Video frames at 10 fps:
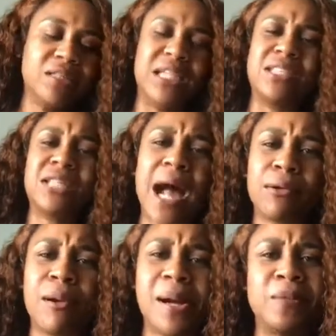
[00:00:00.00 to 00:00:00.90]
Now
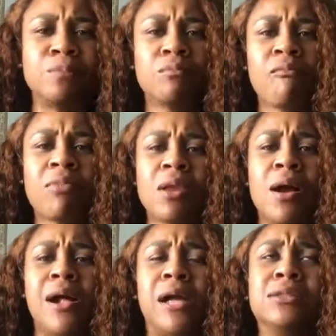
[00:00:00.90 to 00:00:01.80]
stop crying.
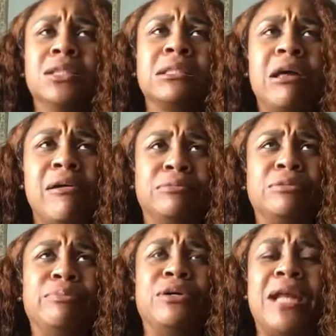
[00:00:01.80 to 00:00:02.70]
When I looked up
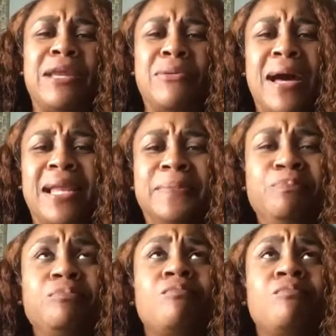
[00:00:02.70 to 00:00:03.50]
and pulled out the wallet,